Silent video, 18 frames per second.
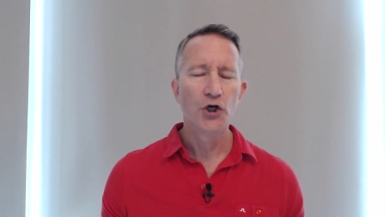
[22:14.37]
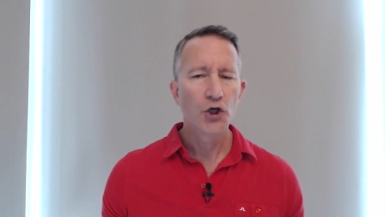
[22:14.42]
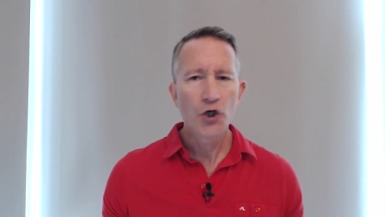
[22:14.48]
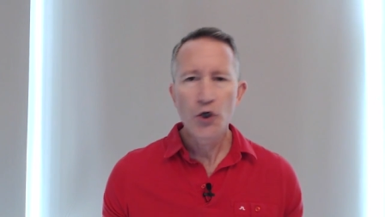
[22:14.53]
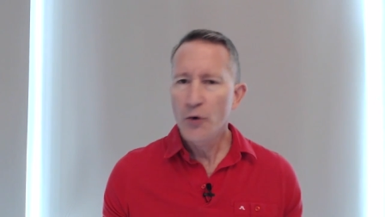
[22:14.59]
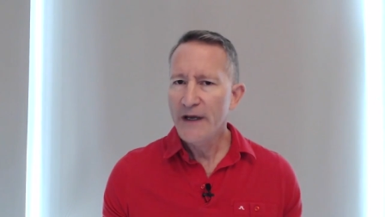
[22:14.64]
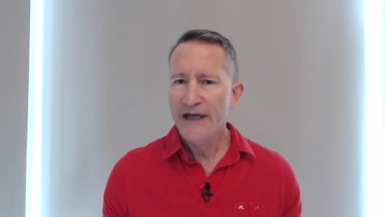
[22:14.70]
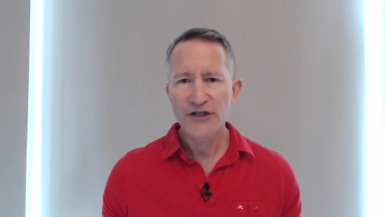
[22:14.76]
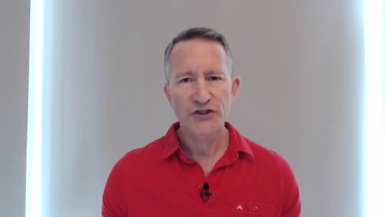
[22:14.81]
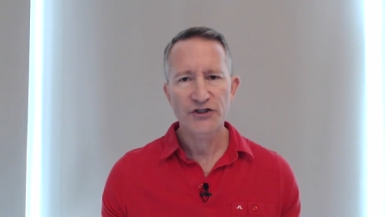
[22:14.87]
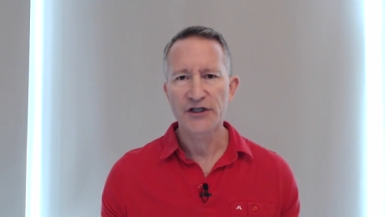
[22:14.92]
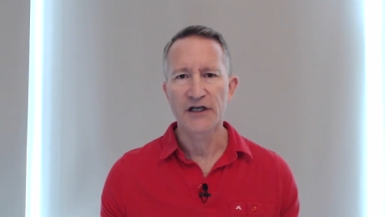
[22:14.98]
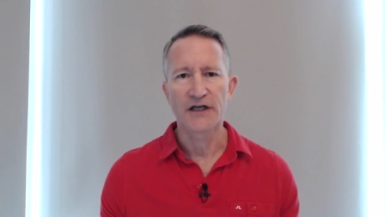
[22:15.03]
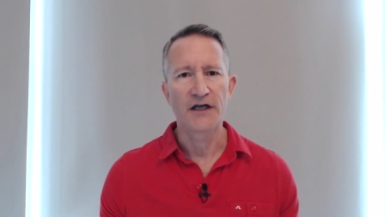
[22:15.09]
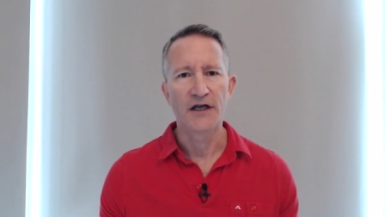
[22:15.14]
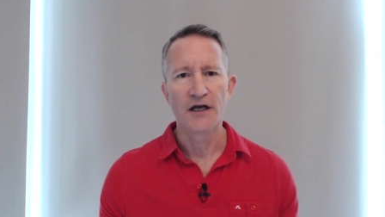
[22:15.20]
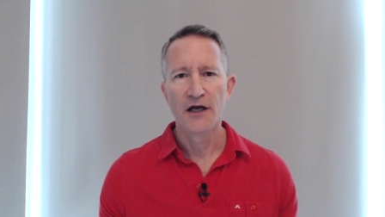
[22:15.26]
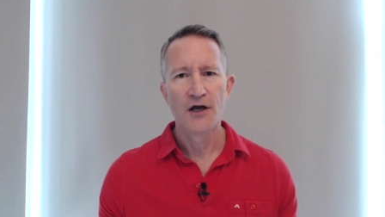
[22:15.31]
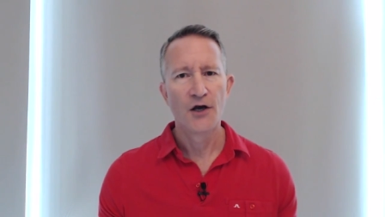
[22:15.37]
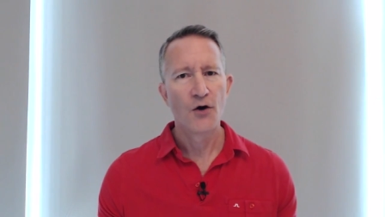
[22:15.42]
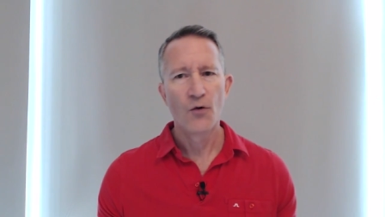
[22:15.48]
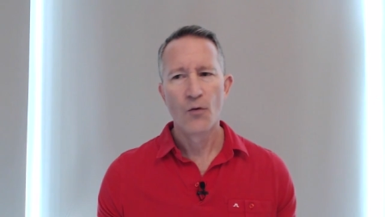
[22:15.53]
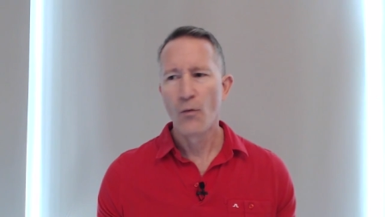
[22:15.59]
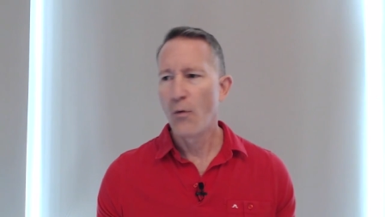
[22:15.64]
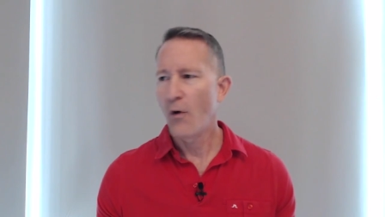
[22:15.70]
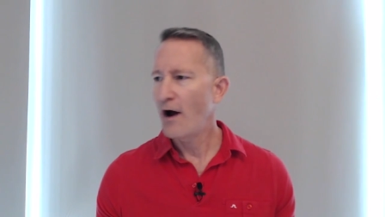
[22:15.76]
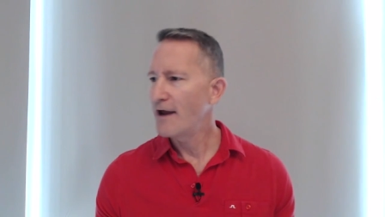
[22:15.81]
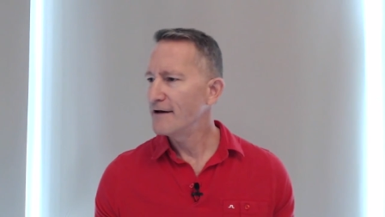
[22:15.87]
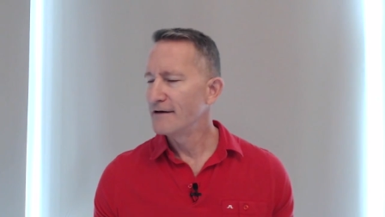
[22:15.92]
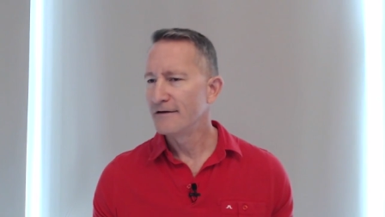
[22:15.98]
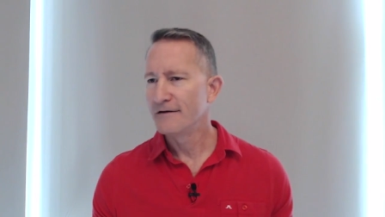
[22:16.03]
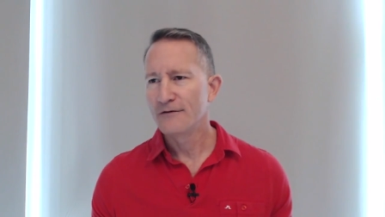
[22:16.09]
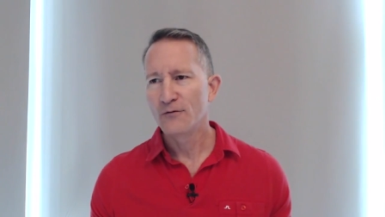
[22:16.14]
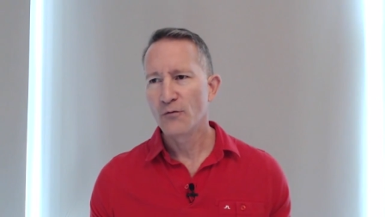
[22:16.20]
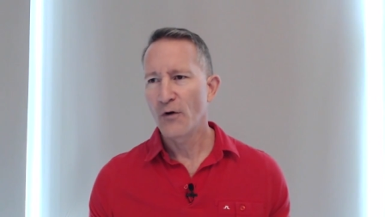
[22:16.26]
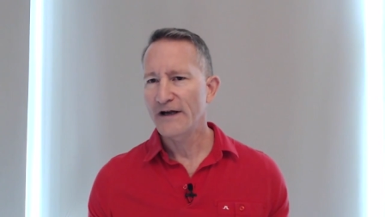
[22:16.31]
Who is she? What
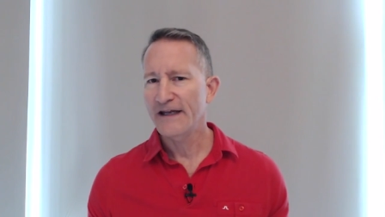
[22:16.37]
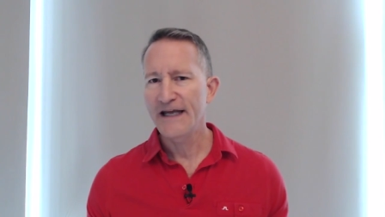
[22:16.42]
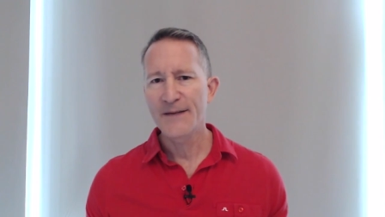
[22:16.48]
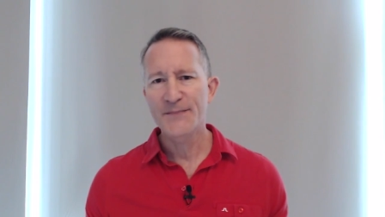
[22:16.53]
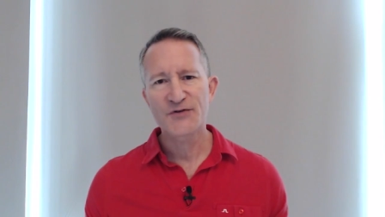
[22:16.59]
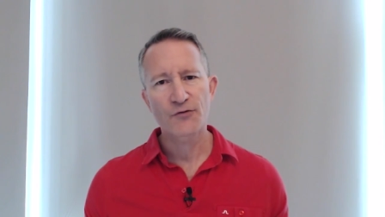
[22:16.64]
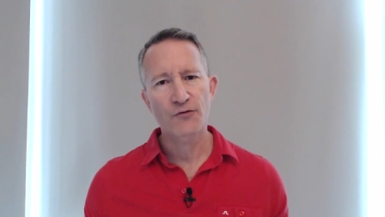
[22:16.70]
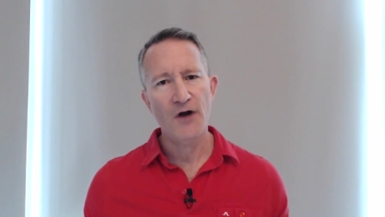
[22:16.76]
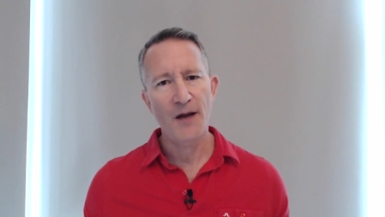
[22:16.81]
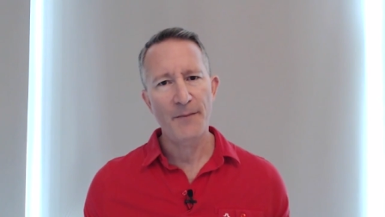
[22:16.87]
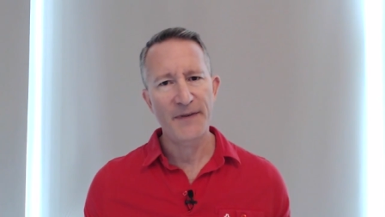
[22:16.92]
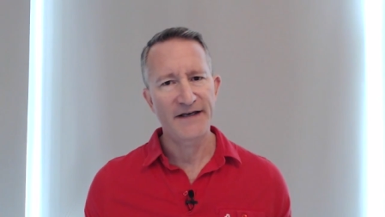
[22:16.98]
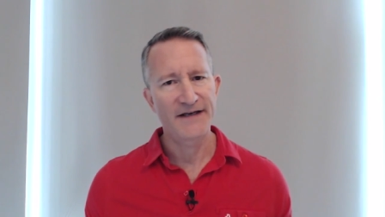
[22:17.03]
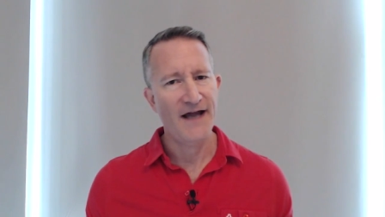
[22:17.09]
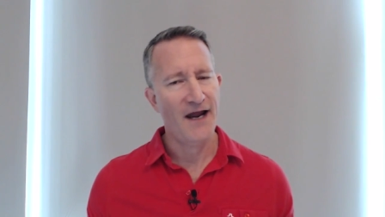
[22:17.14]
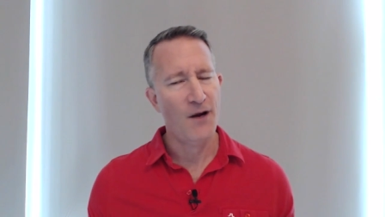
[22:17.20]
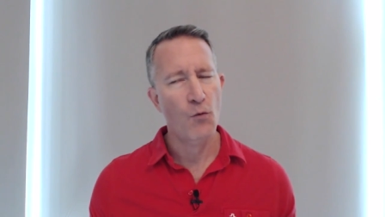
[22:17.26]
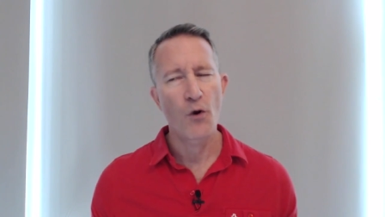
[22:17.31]
keeps her up at night?